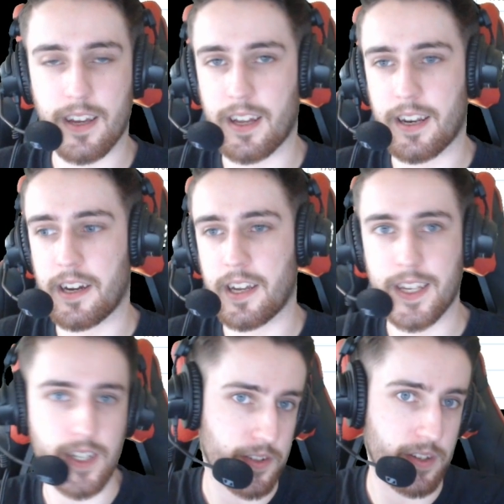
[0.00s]
then
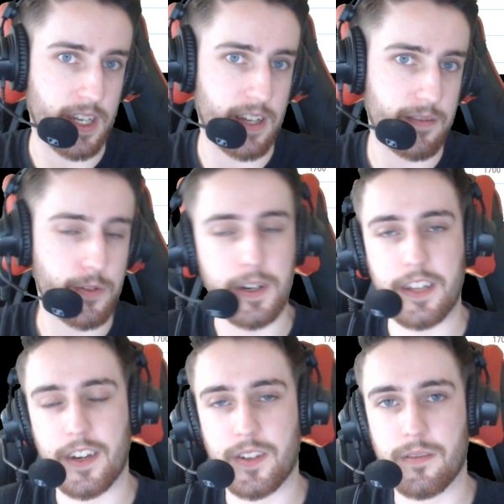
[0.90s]
he's also going to get
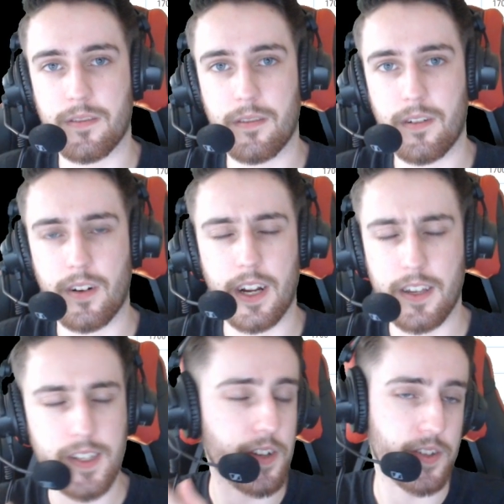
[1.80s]
20,000, or
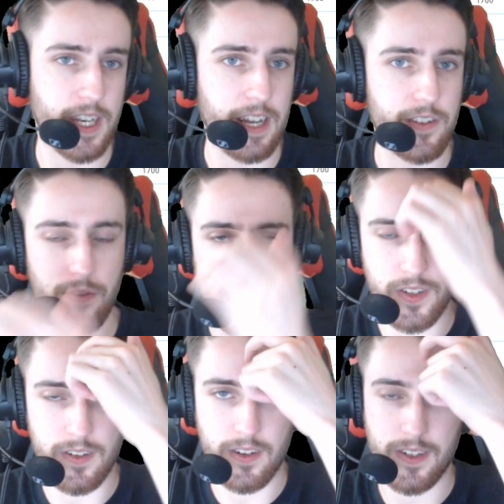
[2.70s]
he's also going to get
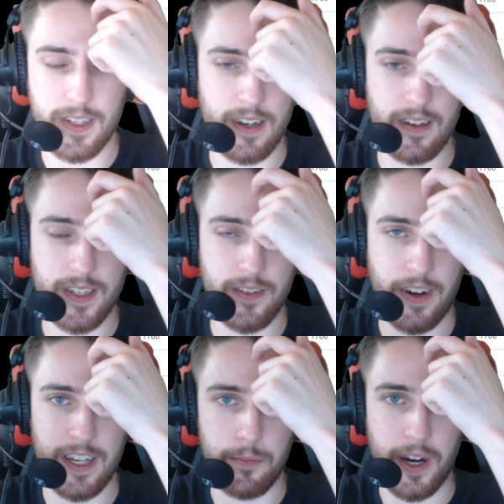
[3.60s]
2,000, because it's
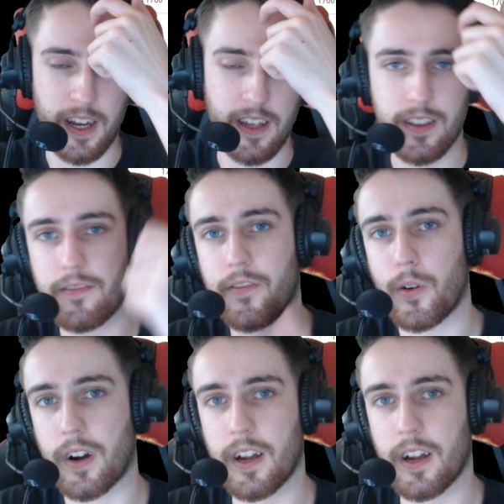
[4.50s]
divided by the 4